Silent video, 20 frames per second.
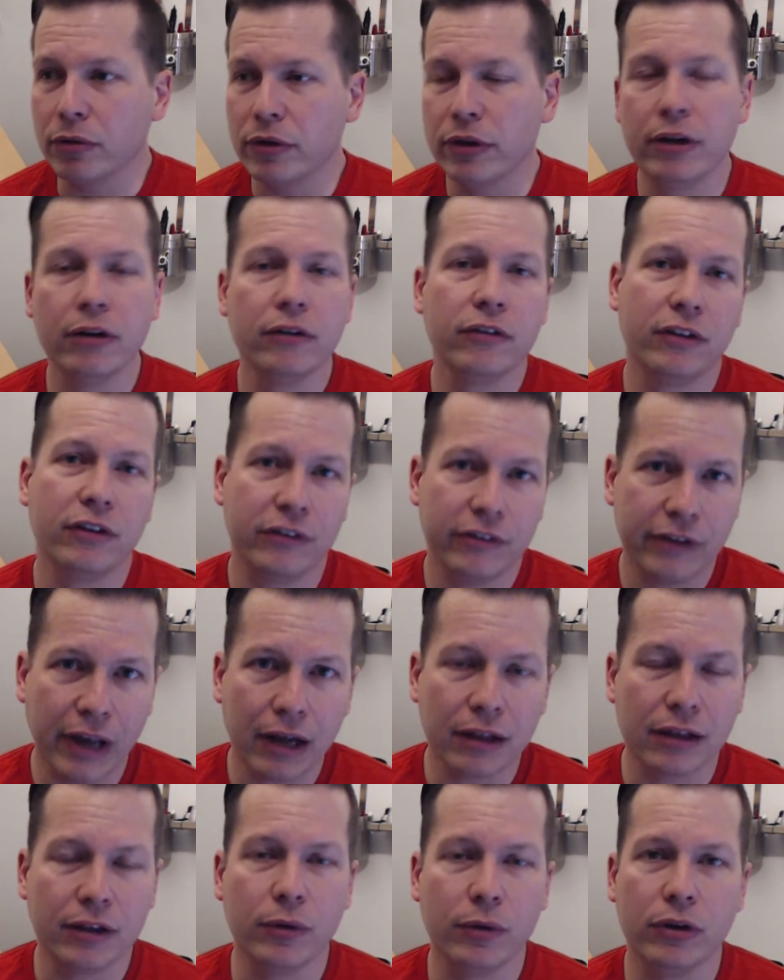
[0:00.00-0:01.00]
here's
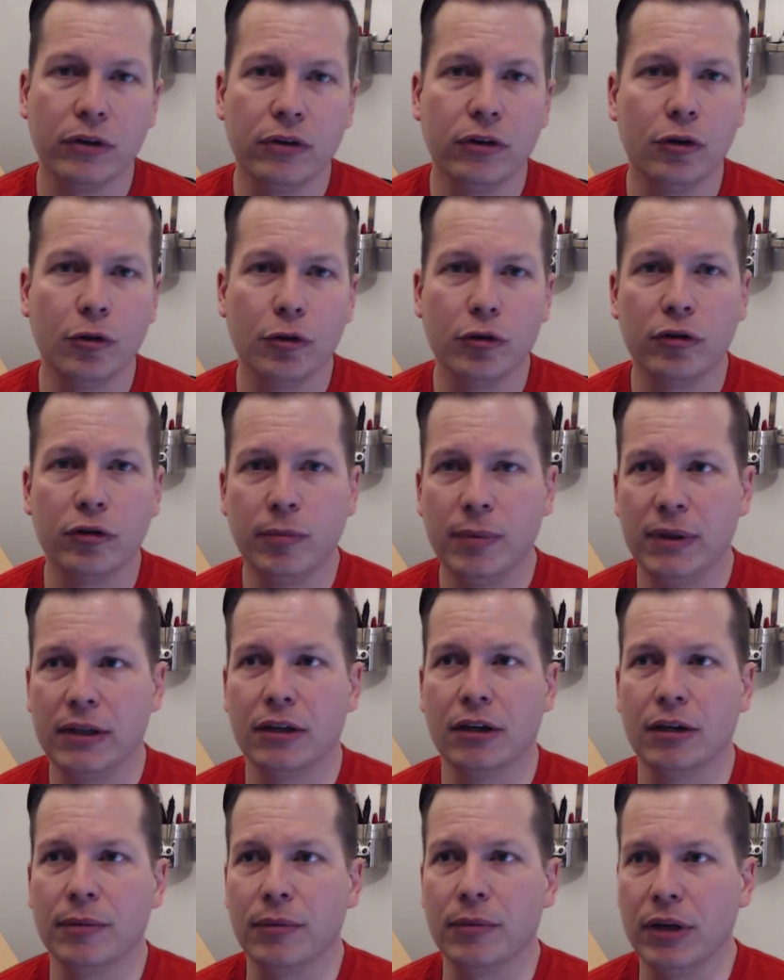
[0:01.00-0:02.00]
exactly what you do to
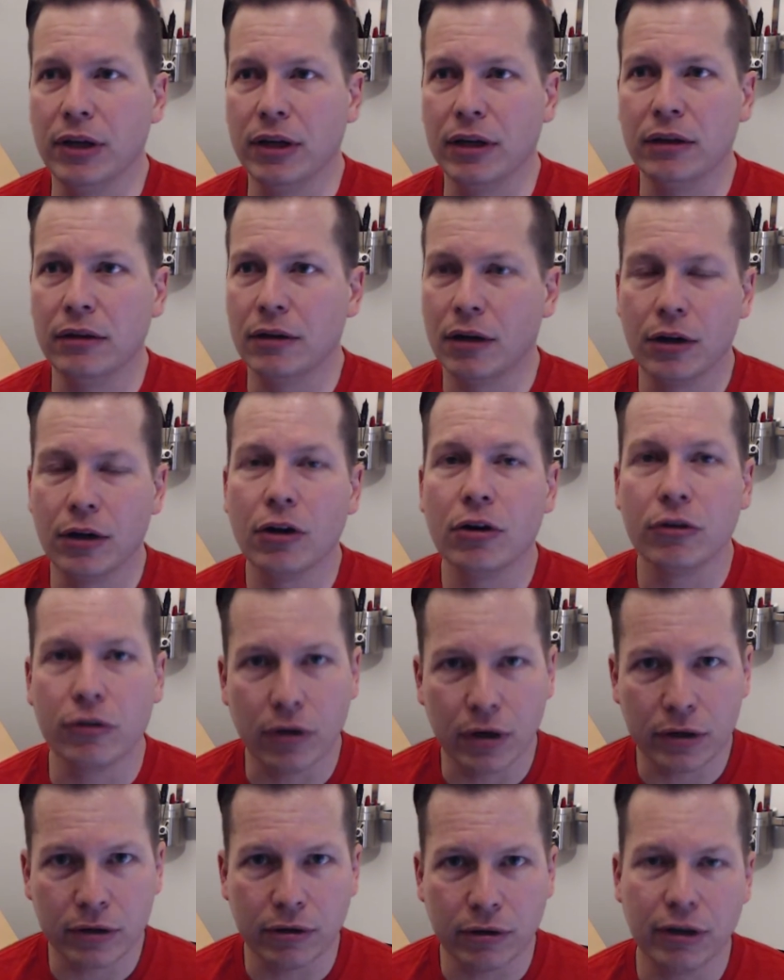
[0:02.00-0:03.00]
become an art
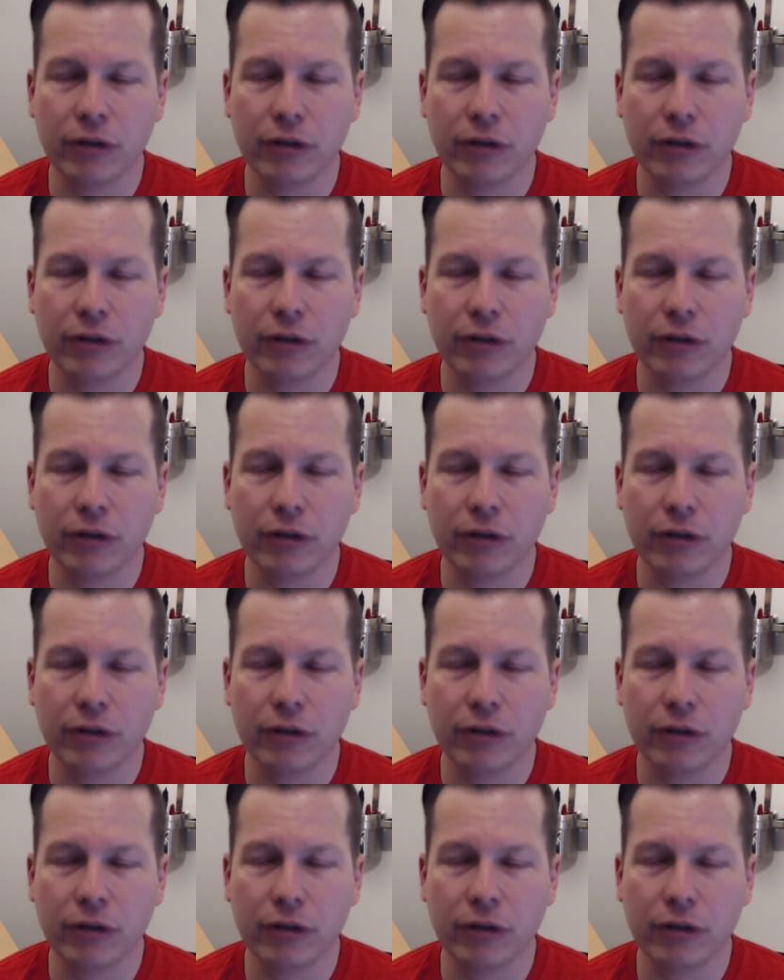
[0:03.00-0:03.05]
director.